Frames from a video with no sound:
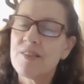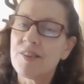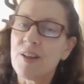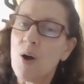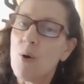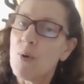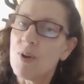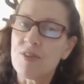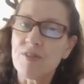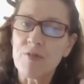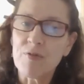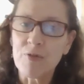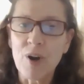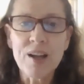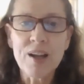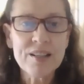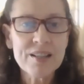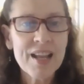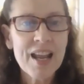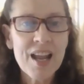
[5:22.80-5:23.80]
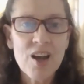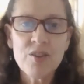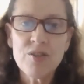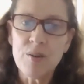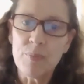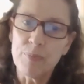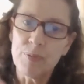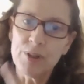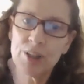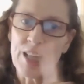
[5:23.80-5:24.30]
So as of right now,
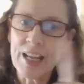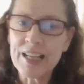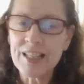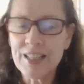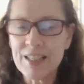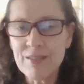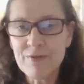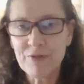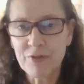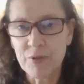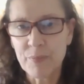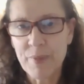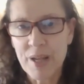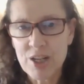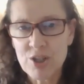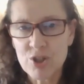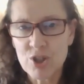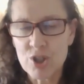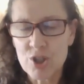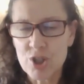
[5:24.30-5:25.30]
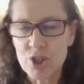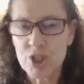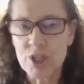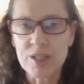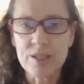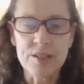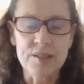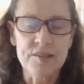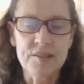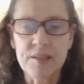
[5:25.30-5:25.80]
the plant information
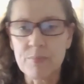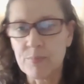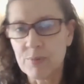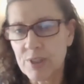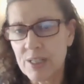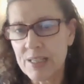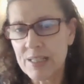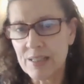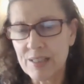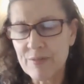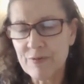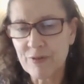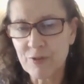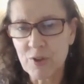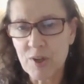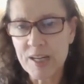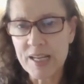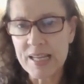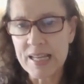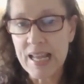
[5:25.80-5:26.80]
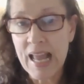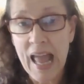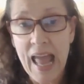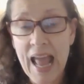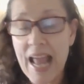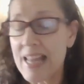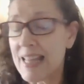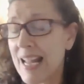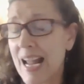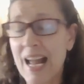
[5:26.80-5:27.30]
sheet is completely free,
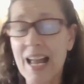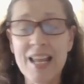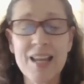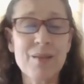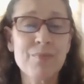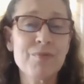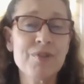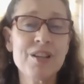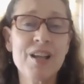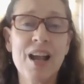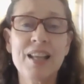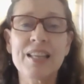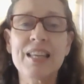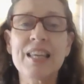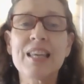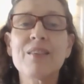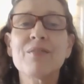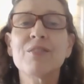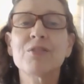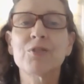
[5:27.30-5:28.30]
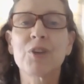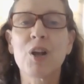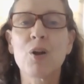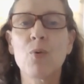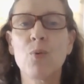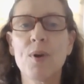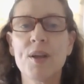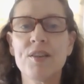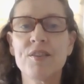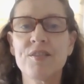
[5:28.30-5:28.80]
and I am not even
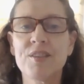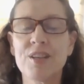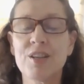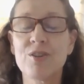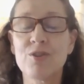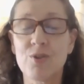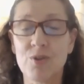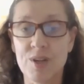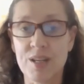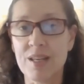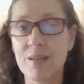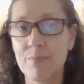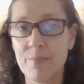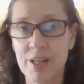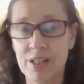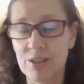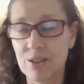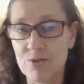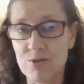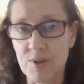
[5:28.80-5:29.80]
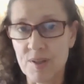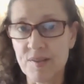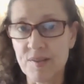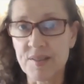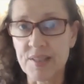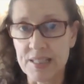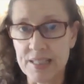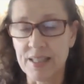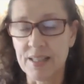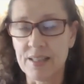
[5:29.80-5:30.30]
requesting your email address
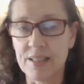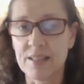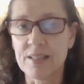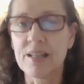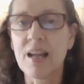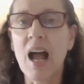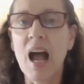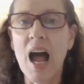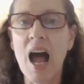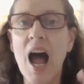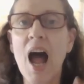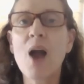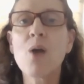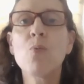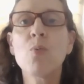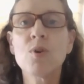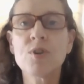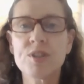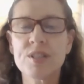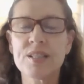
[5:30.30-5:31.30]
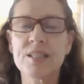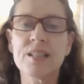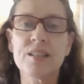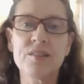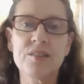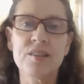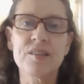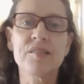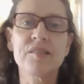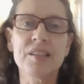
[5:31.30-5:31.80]
to get it. I want to
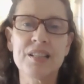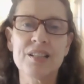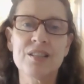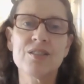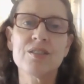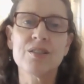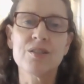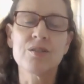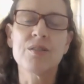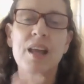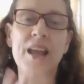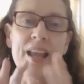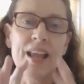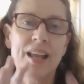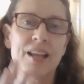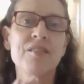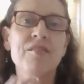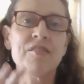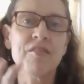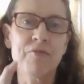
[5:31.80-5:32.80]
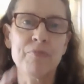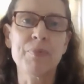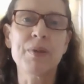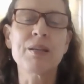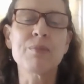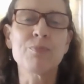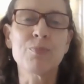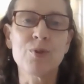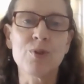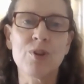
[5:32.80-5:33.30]
get this into the hands of
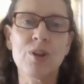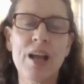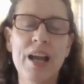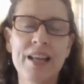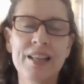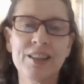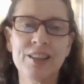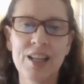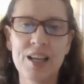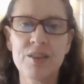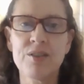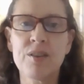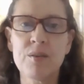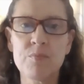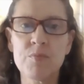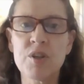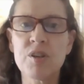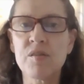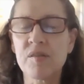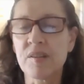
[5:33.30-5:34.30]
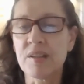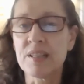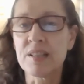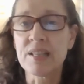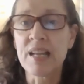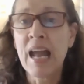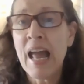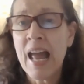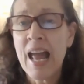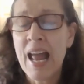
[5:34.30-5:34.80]
people and let them use it
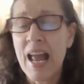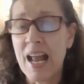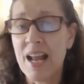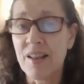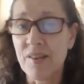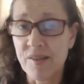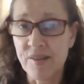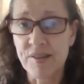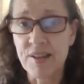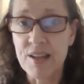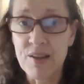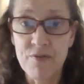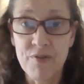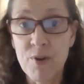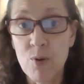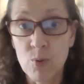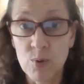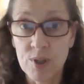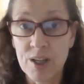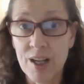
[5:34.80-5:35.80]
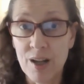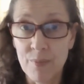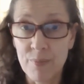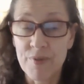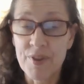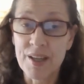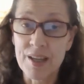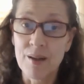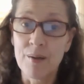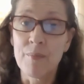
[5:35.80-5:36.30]
and see if it will
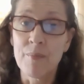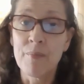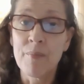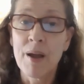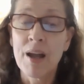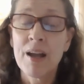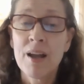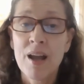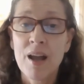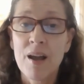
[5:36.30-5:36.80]
help them